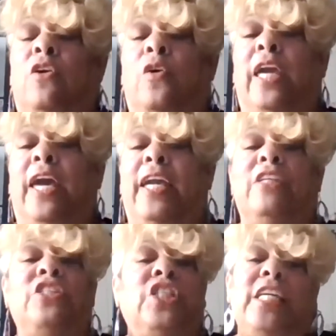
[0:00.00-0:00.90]
okay,
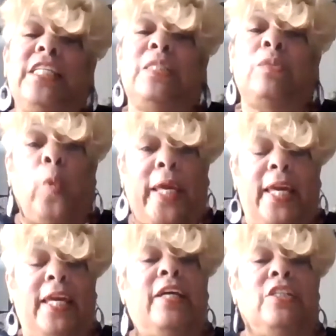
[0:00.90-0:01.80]
she's
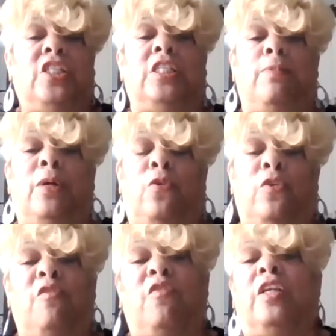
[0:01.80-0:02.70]
weak. She's been on
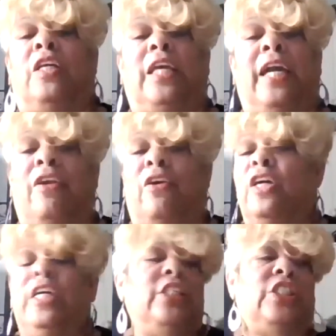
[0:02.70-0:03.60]
a ventilator.
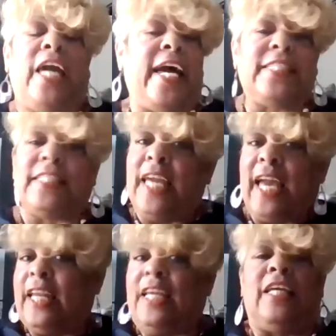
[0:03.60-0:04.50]
She hasn't
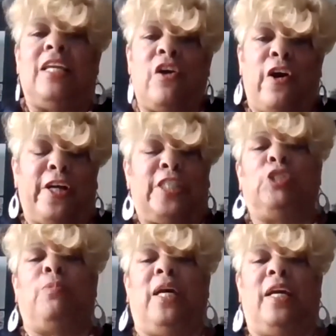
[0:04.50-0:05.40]
had any
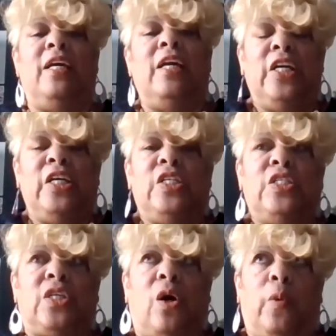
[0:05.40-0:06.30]
nourishment.
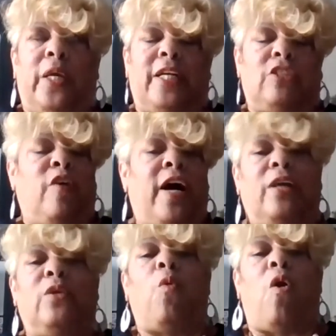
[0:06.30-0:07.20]
So when I
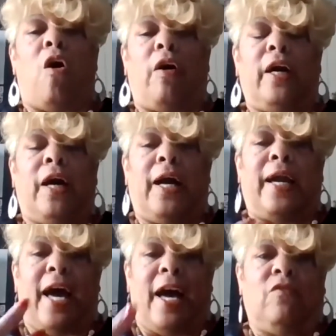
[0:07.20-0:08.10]
tried to walk, I
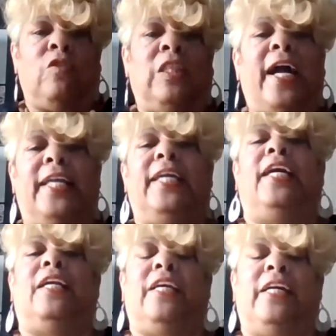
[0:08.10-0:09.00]
got
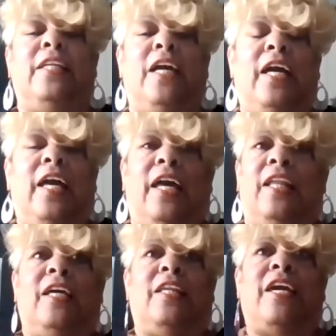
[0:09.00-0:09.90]
lightheaded. And
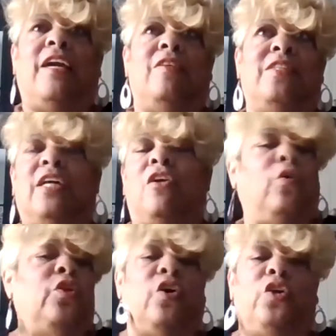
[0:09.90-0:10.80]
then they said, oh,
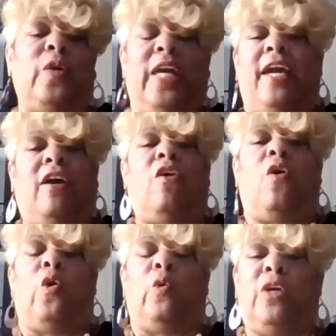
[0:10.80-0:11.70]
no, you can't go
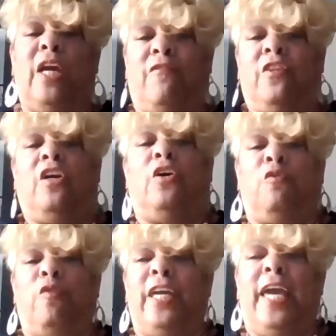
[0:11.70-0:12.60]
home. You have to go to
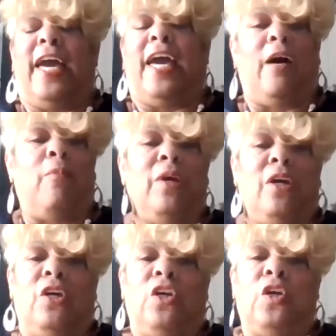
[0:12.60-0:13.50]
rehab,
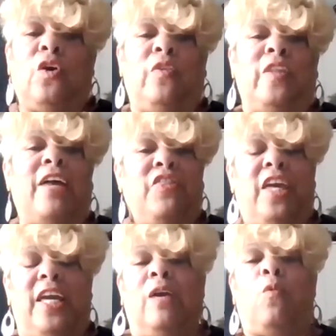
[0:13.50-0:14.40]
not
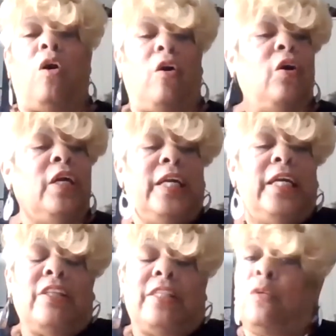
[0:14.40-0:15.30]
thinking, well,
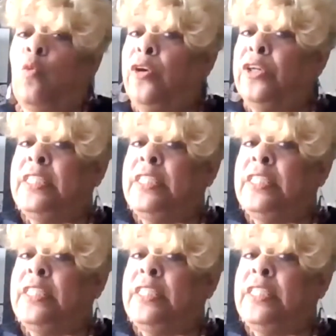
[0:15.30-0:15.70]
it didn't work